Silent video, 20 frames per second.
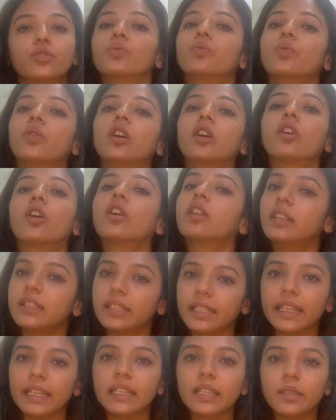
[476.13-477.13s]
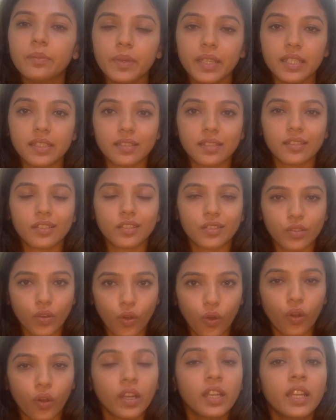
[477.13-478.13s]
you work on a daily basis
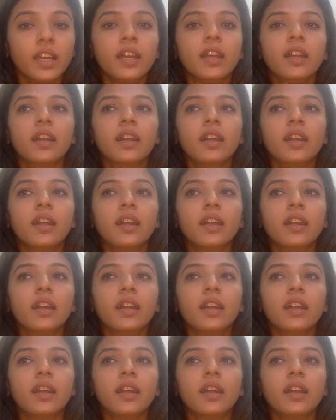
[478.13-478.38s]
on.